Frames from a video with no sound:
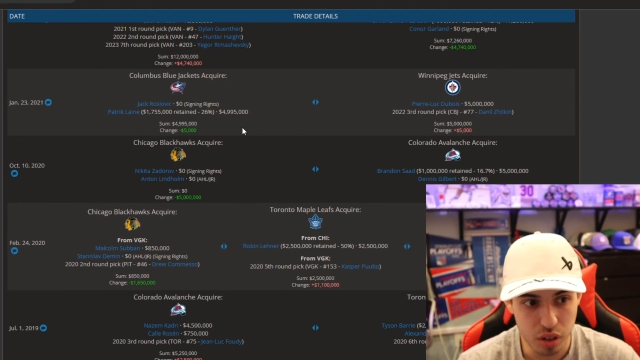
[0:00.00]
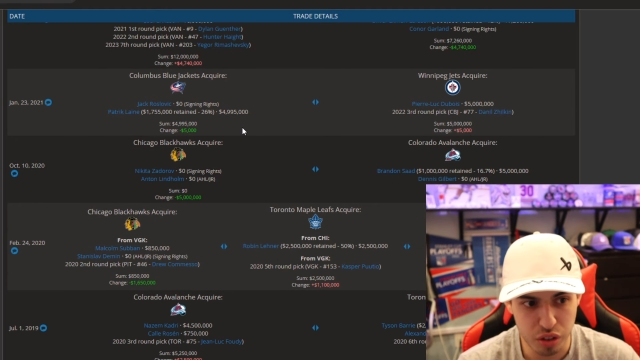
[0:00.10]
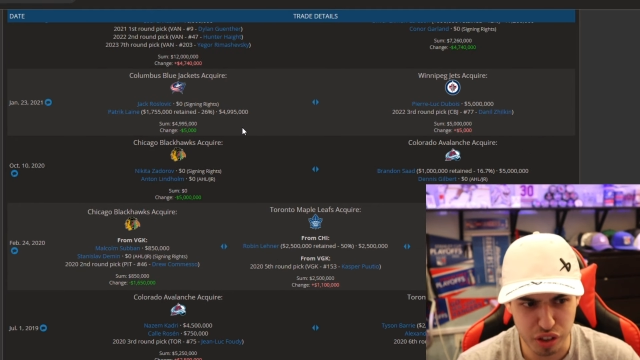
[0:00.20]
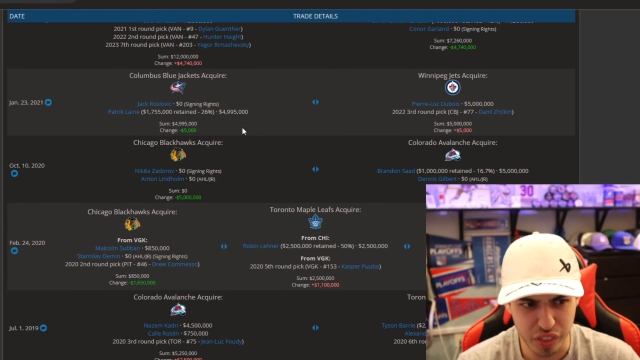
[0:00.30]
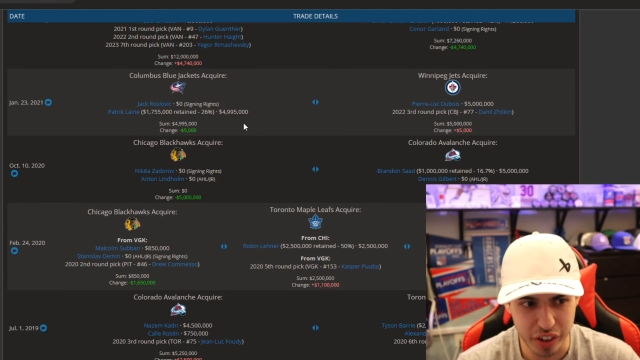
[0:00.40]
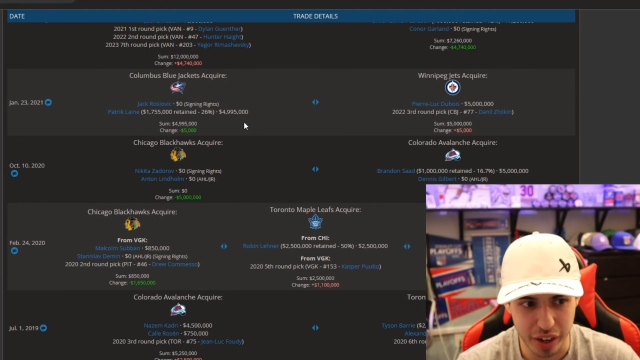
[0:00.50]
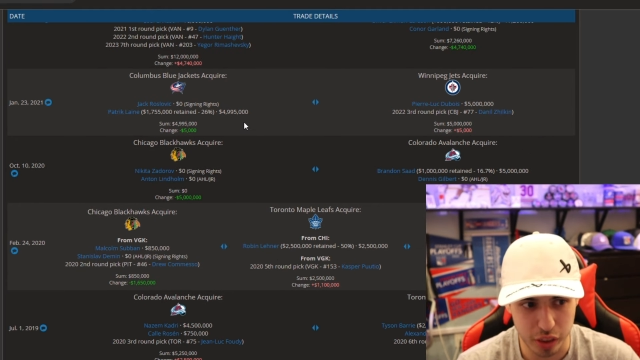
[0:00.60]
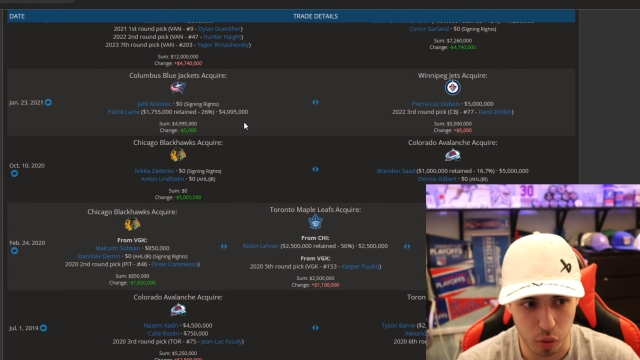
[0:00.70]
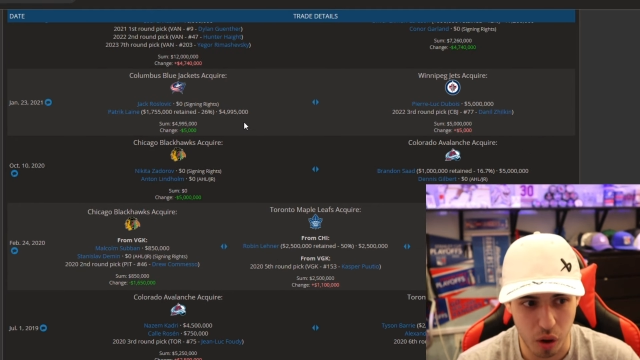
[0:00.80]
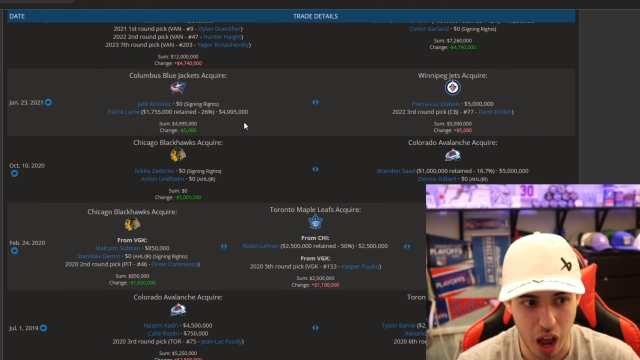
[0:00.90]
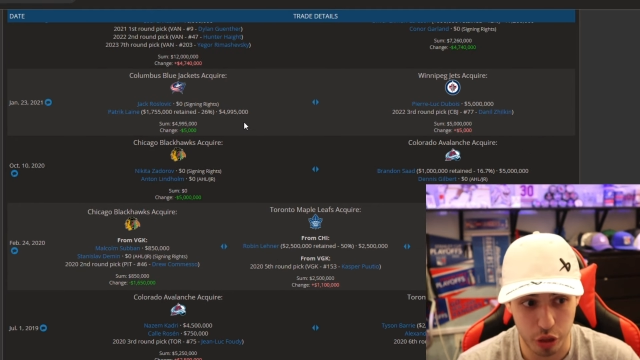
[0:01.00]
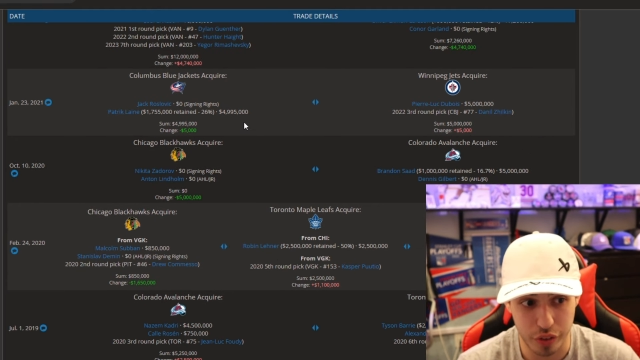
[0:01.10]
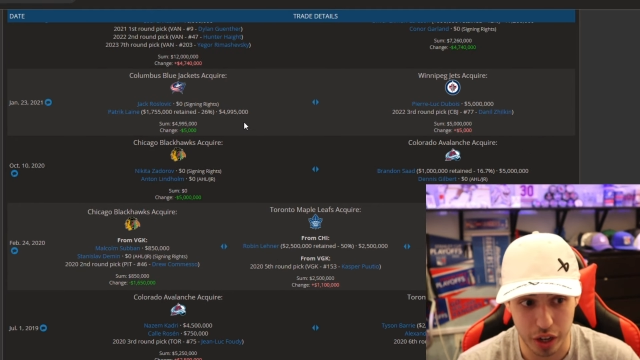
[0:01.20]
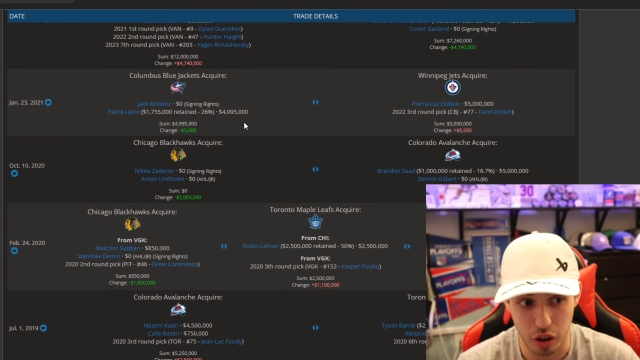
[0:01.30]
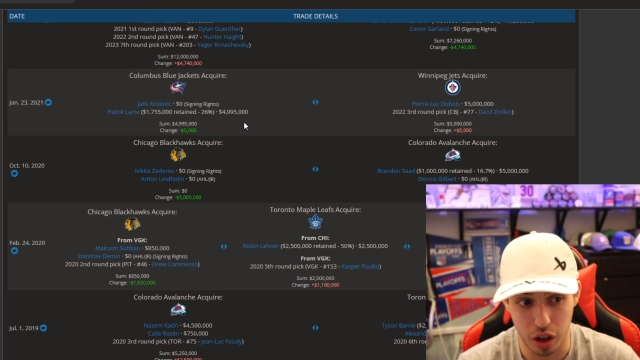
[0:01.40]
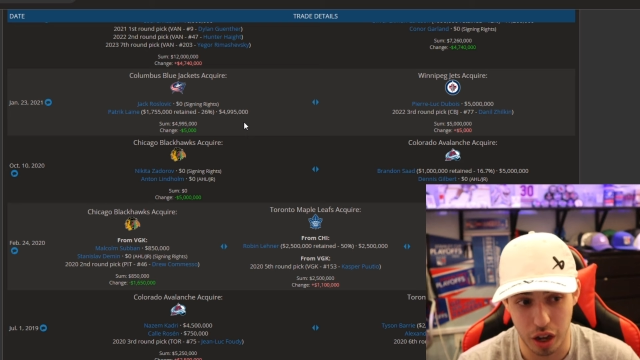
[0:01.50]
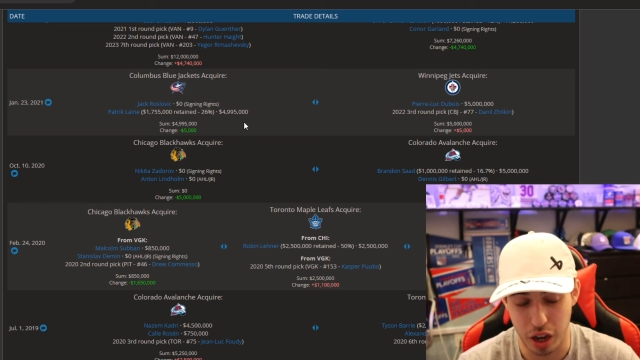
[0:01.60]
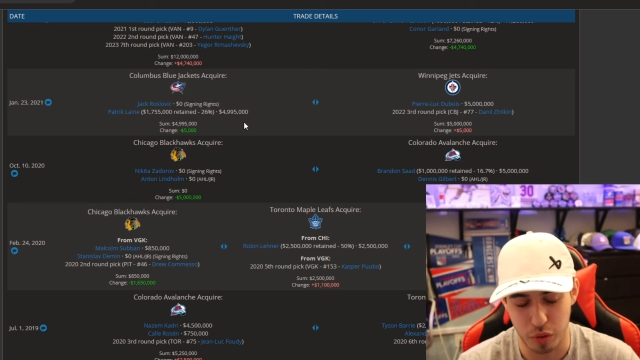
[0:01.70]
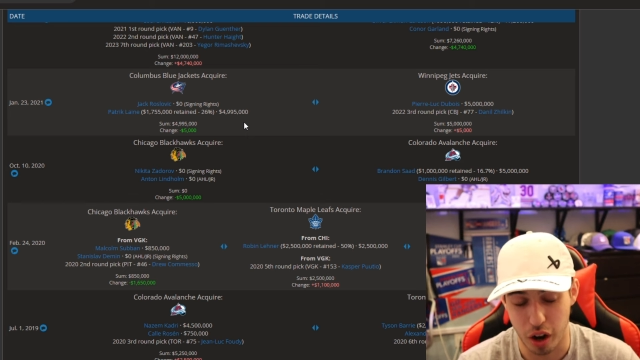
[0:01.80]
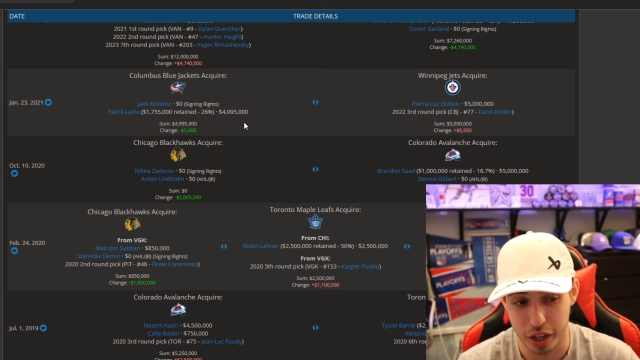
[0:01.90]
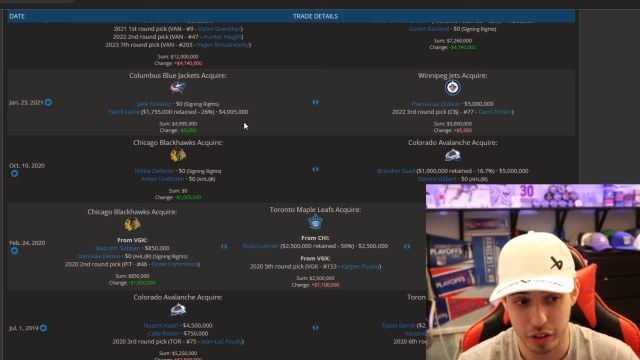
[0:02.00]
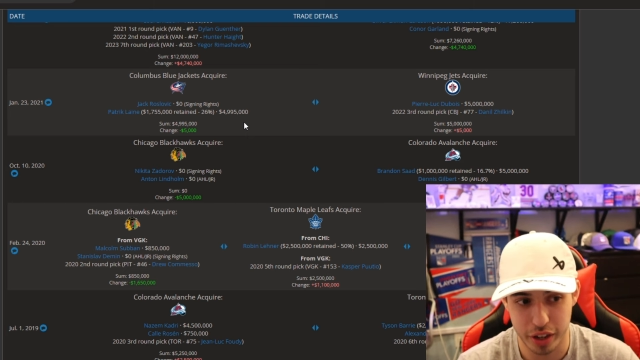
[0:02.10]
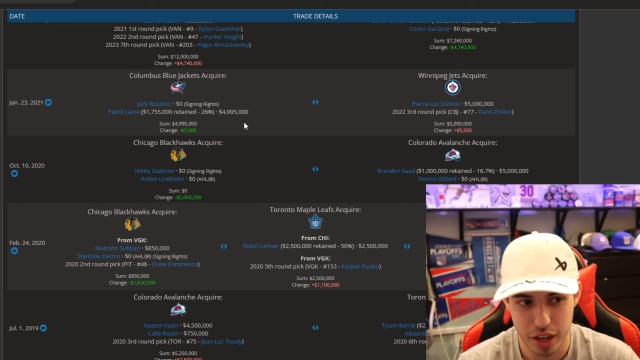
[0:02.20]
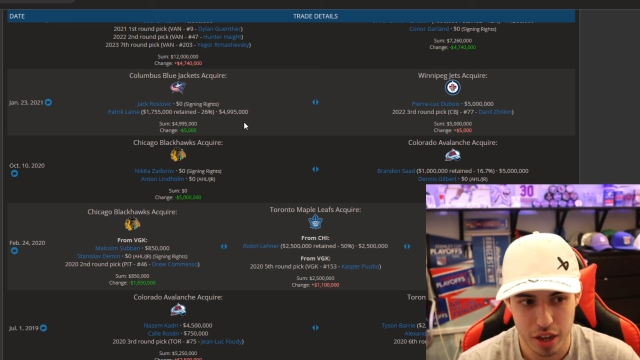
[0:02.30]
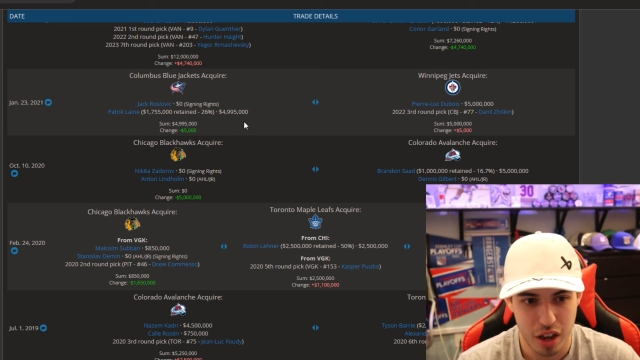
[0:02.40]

something like the Rossovic, ironically,